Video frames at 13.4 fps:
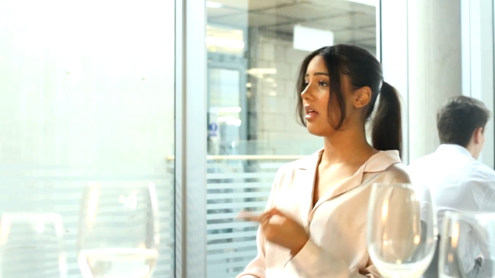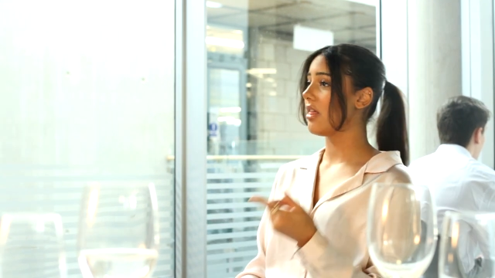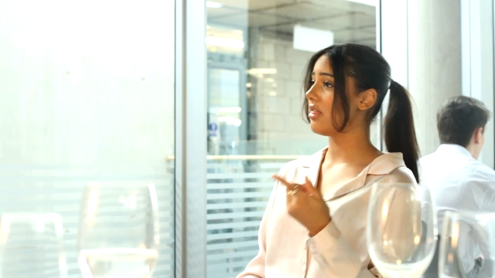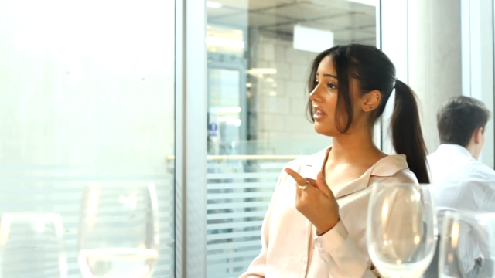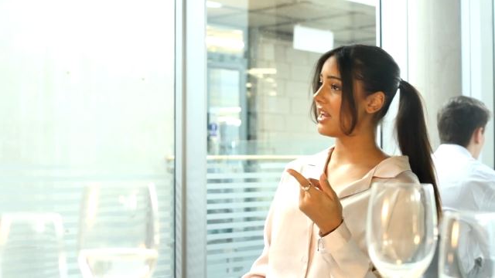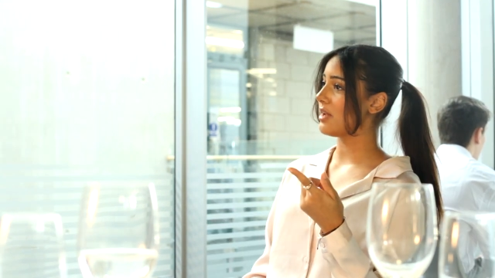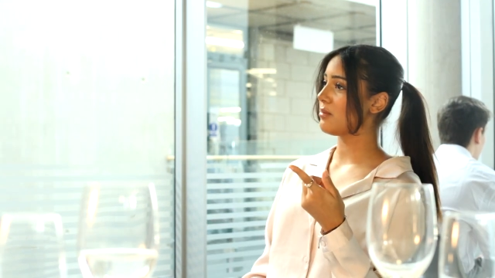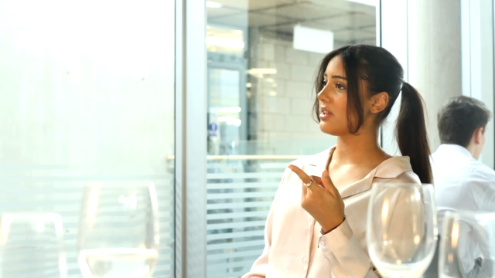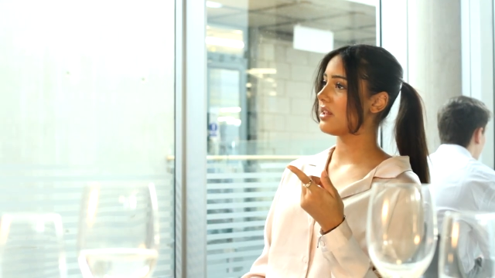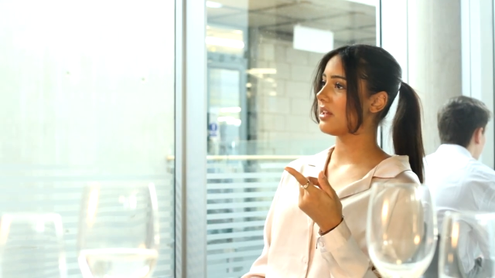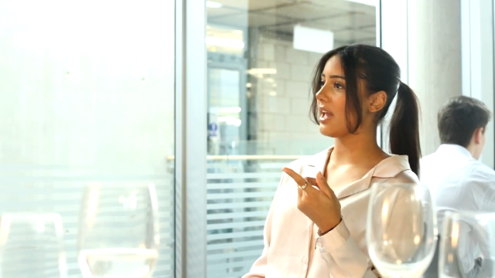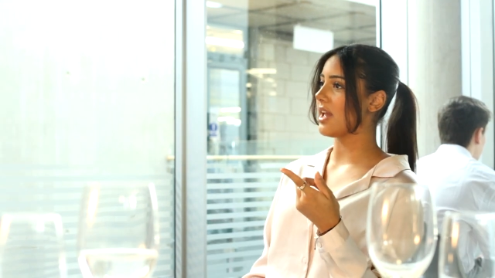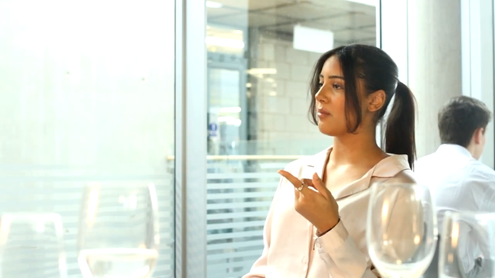The name of the
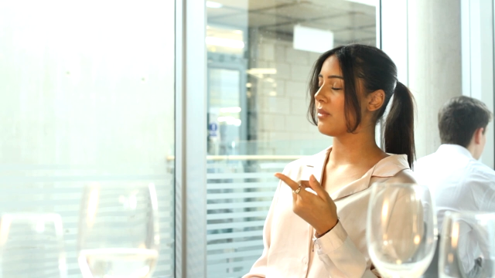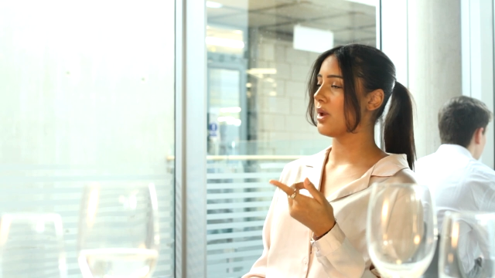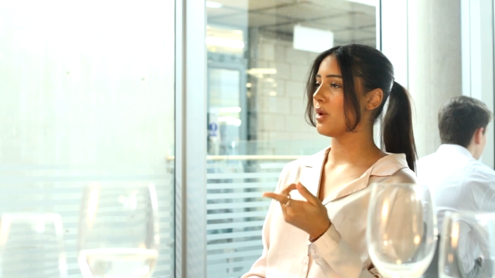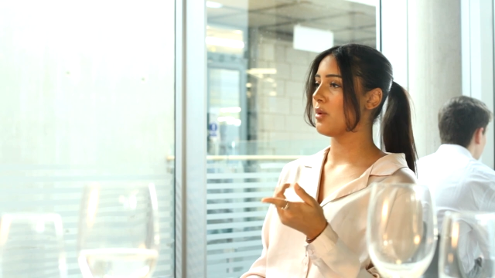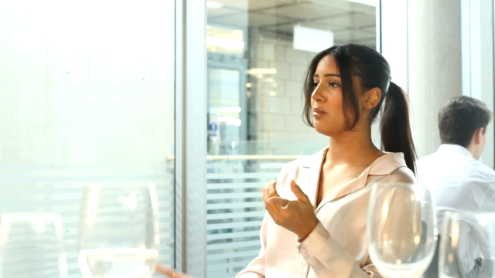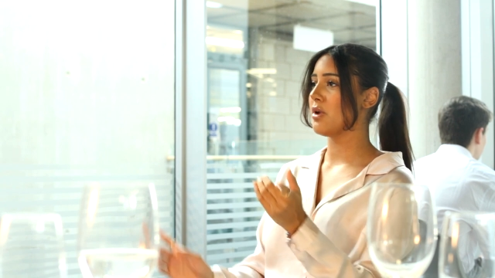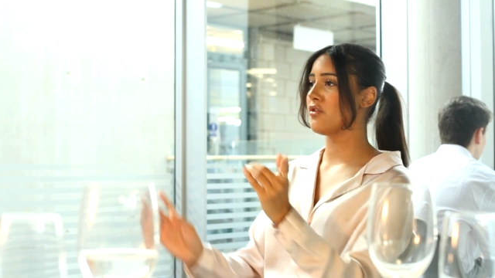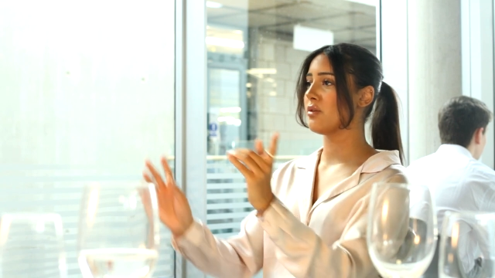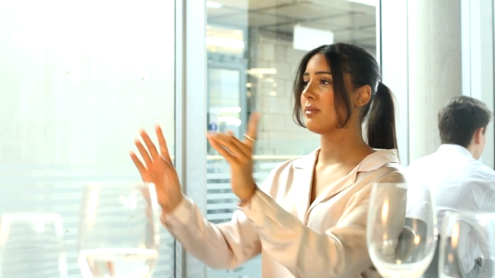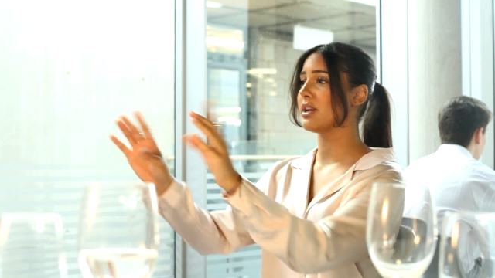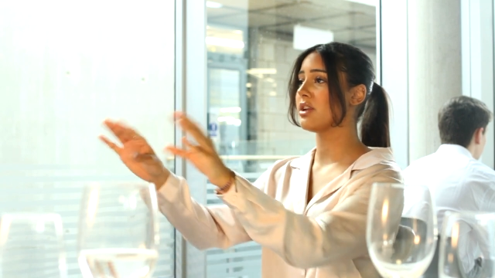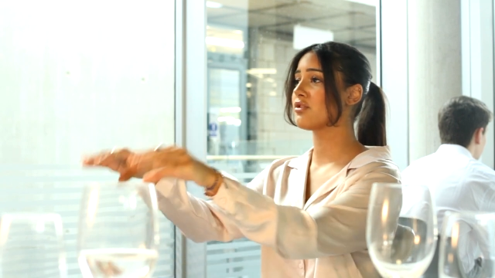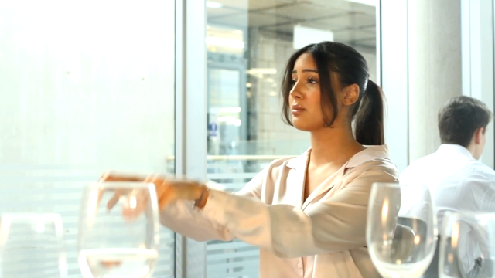game moving
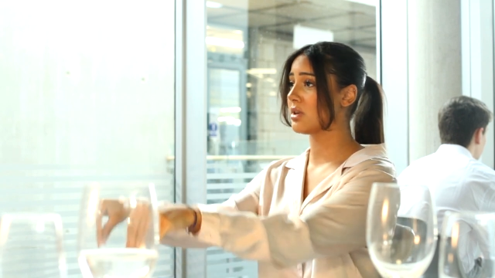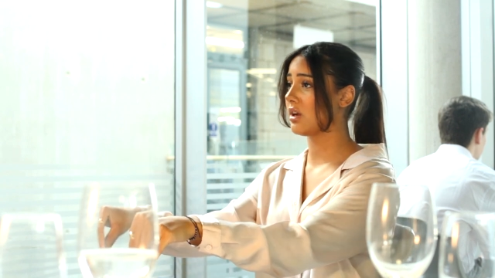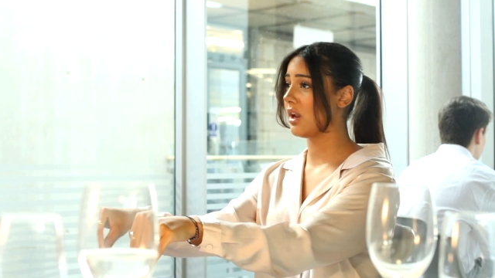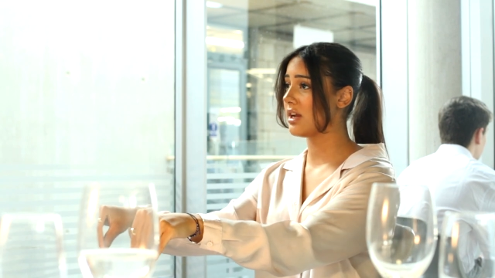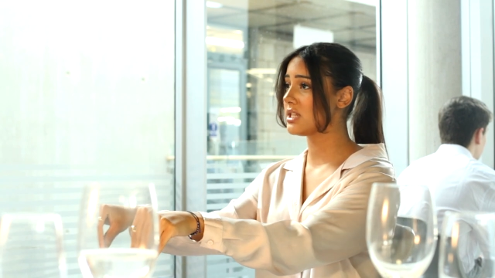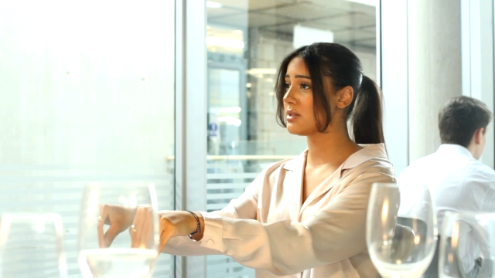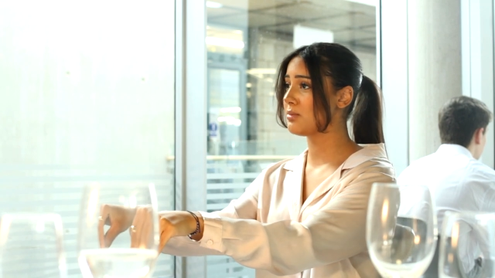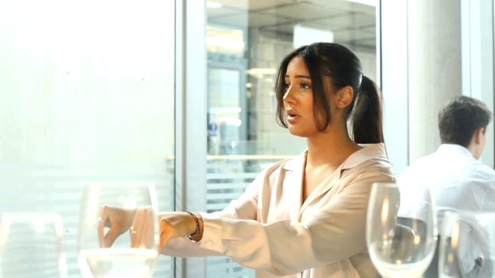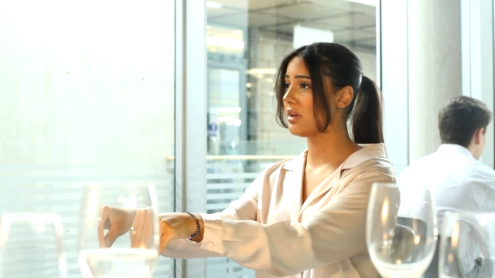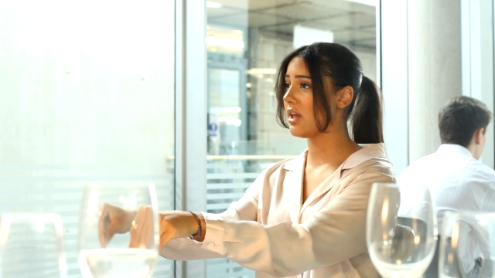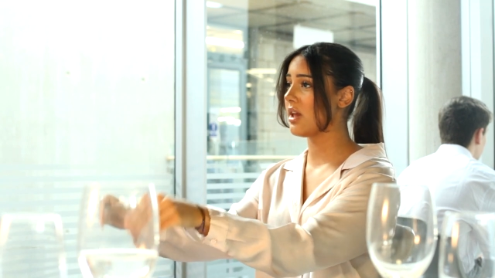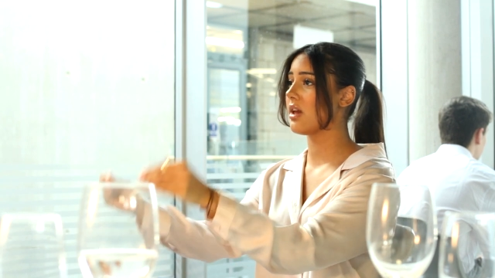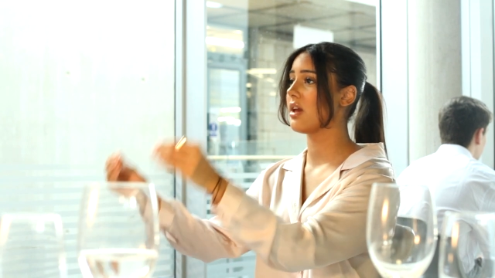money from your client's
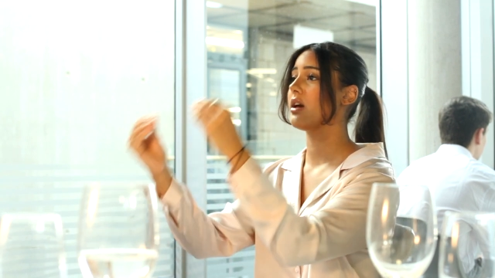pocket